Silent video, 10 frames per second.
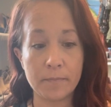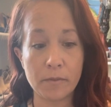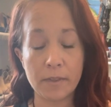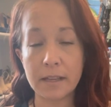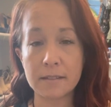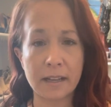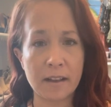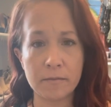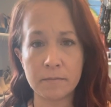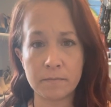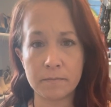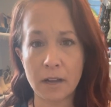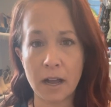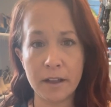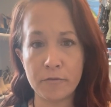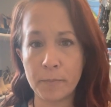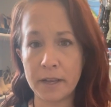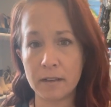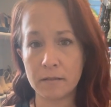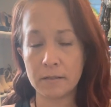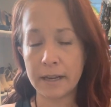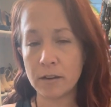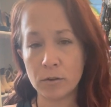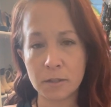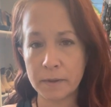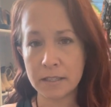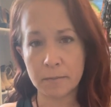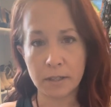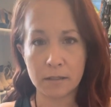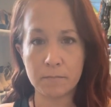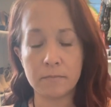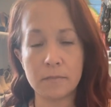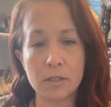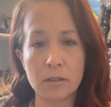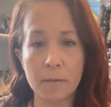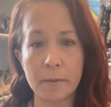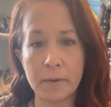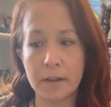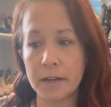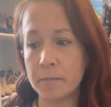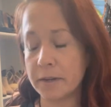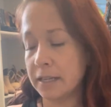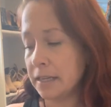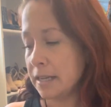things. Like I know it's because I'm going to start my period, but